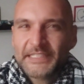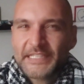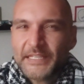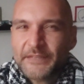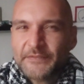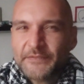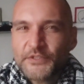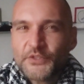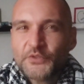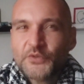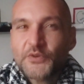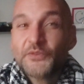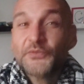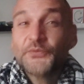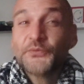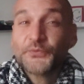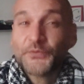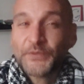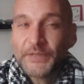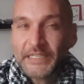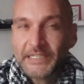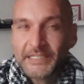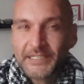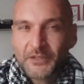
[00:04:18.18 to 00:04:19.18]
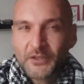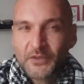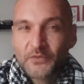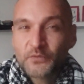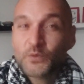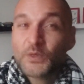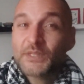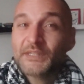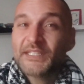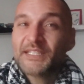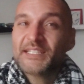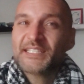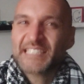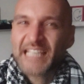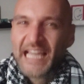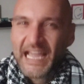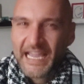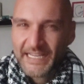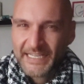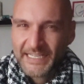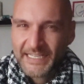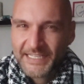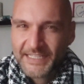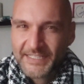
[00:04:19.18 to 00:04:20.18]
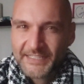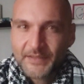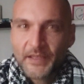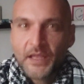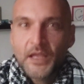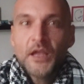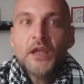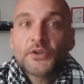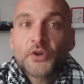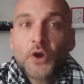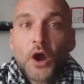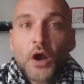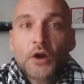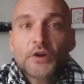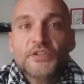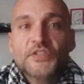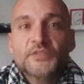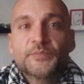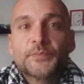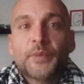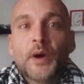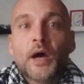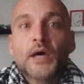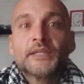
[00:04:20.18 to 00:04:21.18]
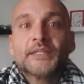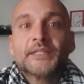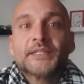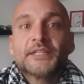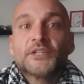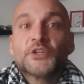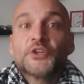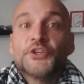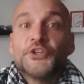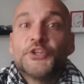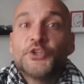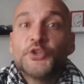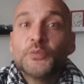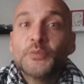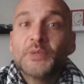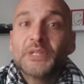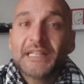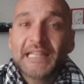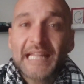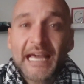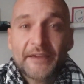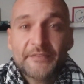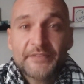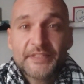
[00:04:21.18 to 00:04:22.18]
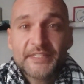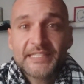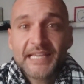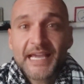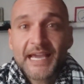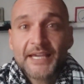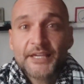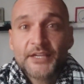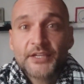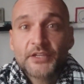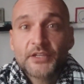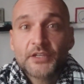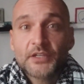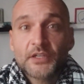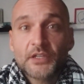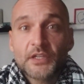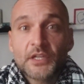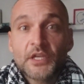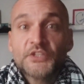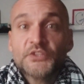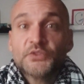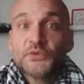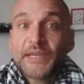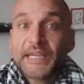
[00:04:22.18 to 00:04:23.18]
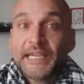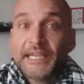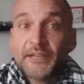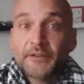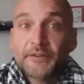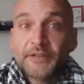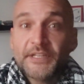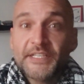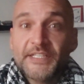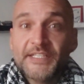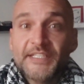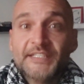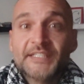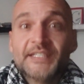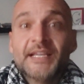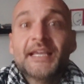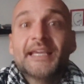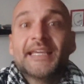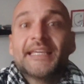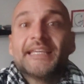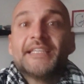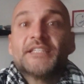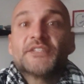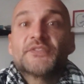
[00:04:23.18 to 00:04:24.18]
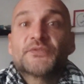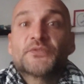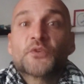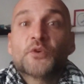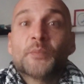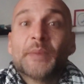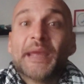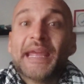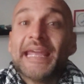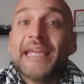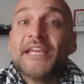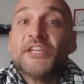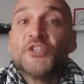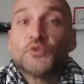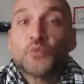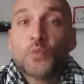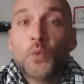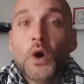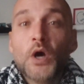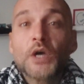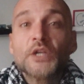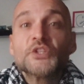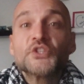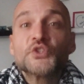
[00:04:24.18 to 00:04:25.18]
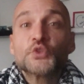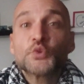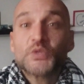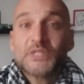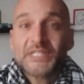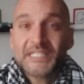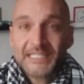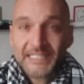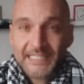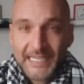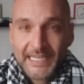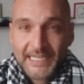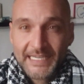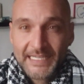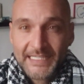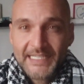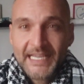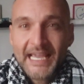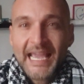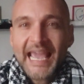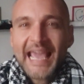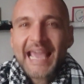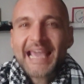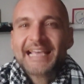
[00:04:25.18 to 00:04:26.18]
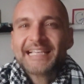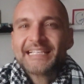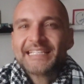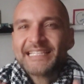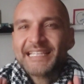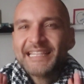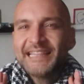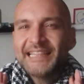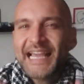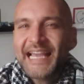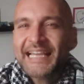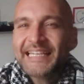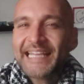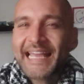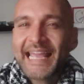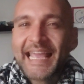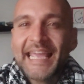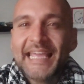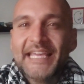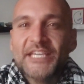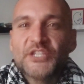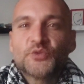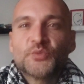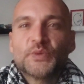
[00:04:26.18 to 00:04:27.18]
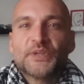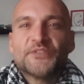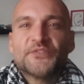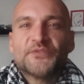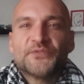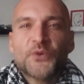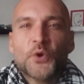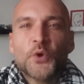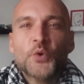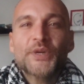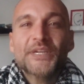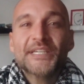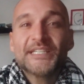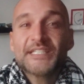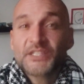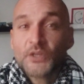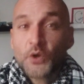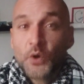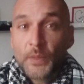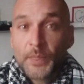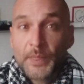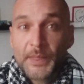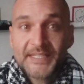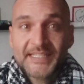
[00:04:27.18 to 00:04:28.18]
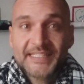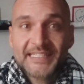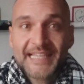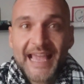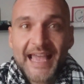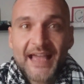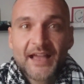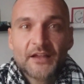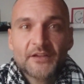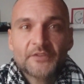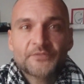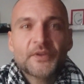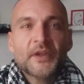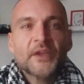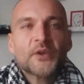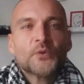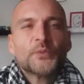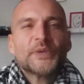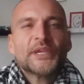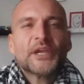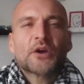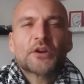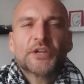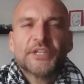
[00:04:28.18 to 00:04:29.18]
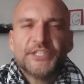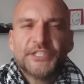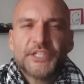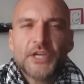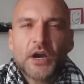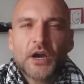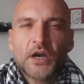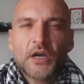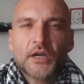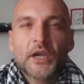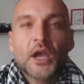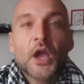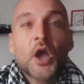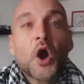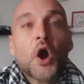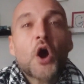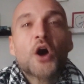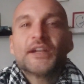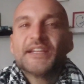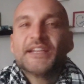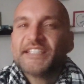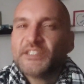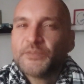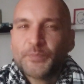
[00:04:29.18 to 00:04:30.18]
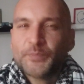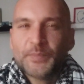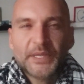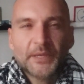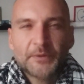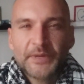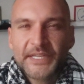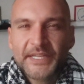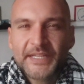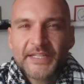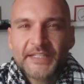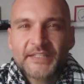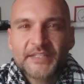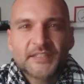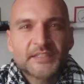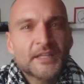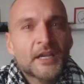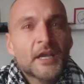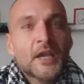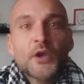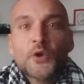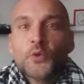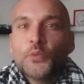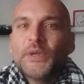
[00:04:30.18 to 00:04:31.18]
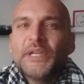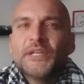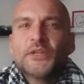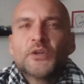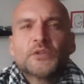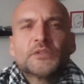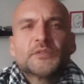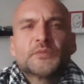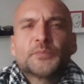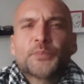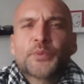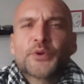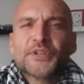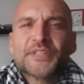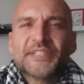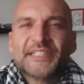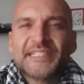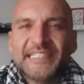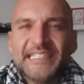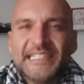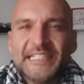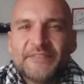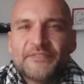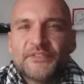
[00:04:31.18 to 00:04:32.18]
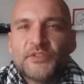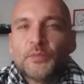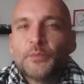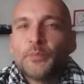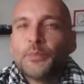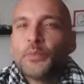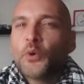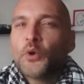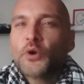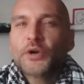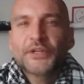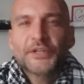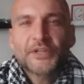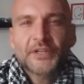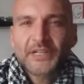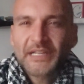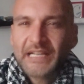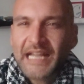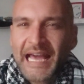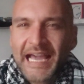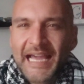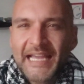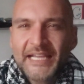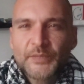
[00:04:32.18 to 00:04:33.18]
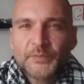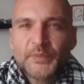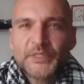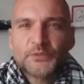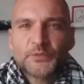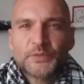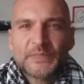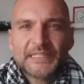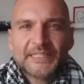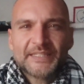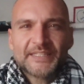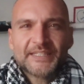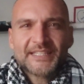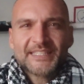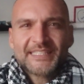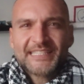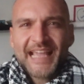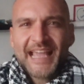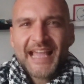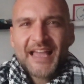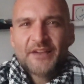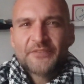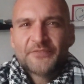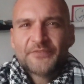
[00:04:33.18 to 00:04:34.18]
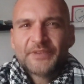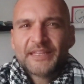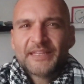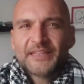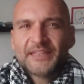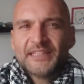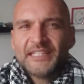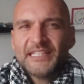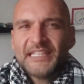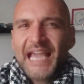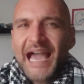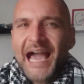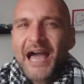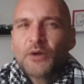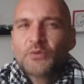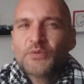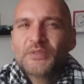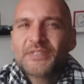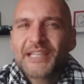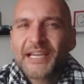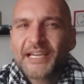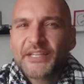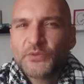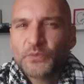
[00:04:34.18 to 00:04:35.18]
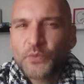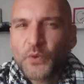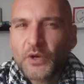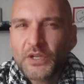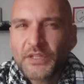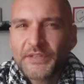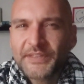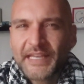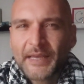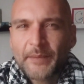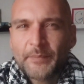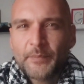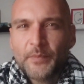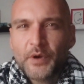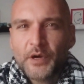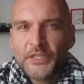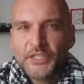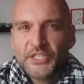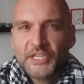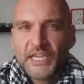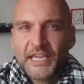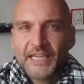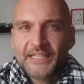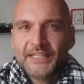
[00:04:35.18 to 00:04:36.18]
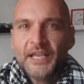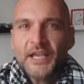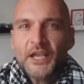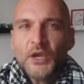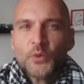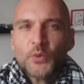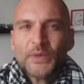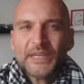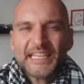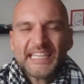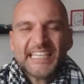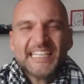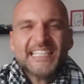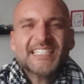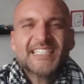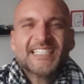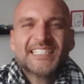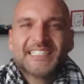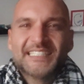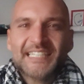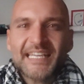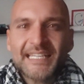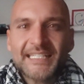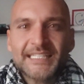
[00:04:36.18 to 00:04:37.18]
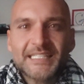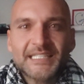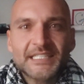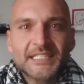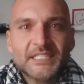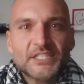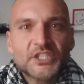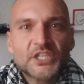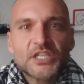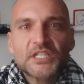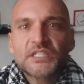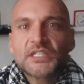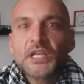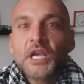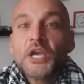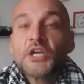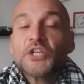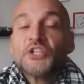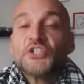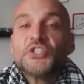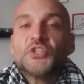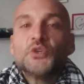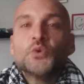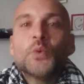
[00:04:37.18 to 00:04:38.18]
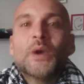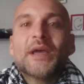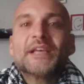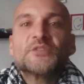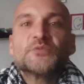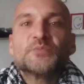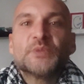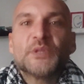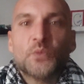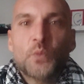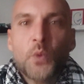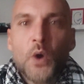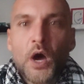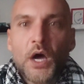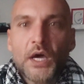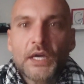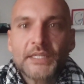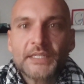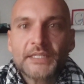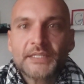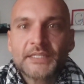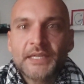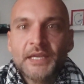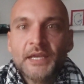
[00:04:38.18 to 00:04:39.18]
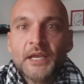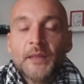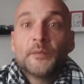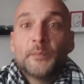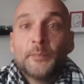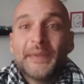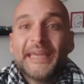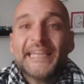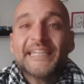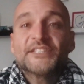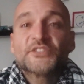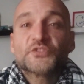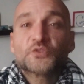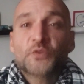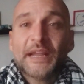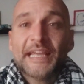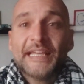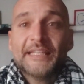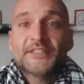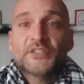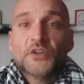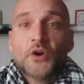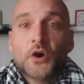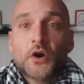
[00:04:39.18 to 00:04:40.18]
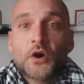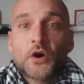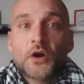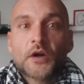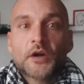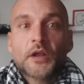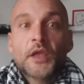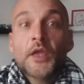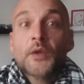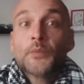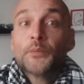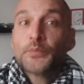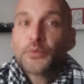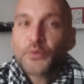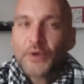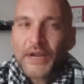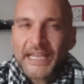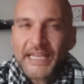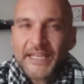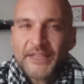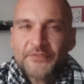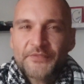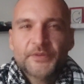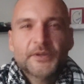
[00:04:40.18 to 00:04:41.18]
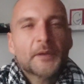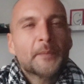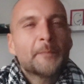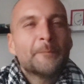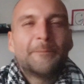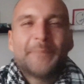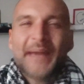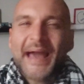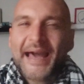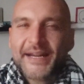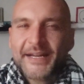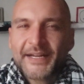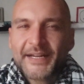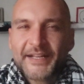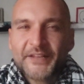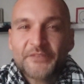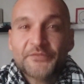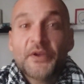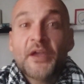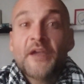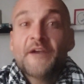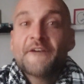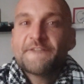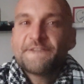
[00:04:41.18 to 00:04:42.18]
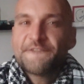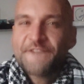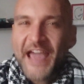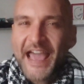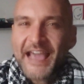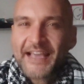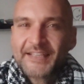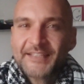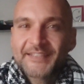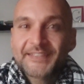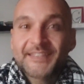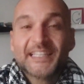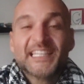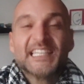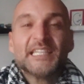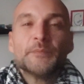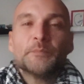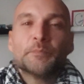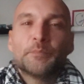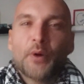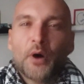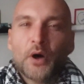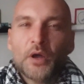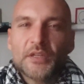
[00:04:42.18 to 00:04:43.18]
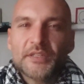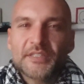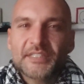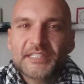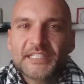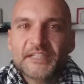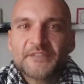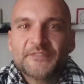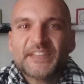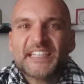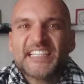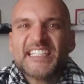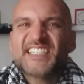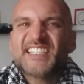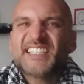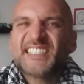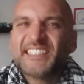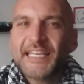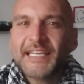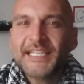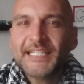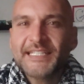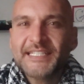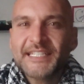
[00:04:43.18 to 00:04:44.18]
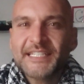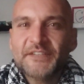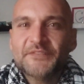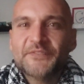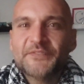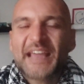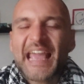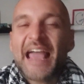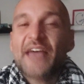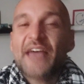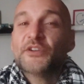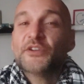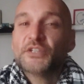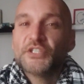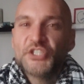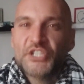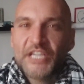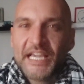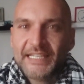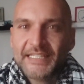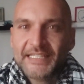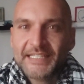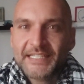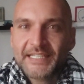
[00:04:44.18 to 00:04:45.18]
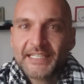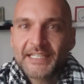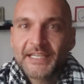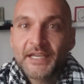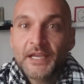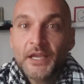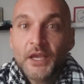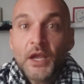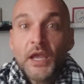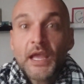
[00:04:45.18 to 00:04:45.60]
gives you a feel of what the sign is. The corresponding human life cycle to Aries is from age 1 to 6. As that age we focus on the self. We are young, unexperienced. We don't perceive the borderline between the self and the outside world that much yet. We instinctively just do as we want. The main traits are brave, competitive, fast, impulsive, instinctive, energetic.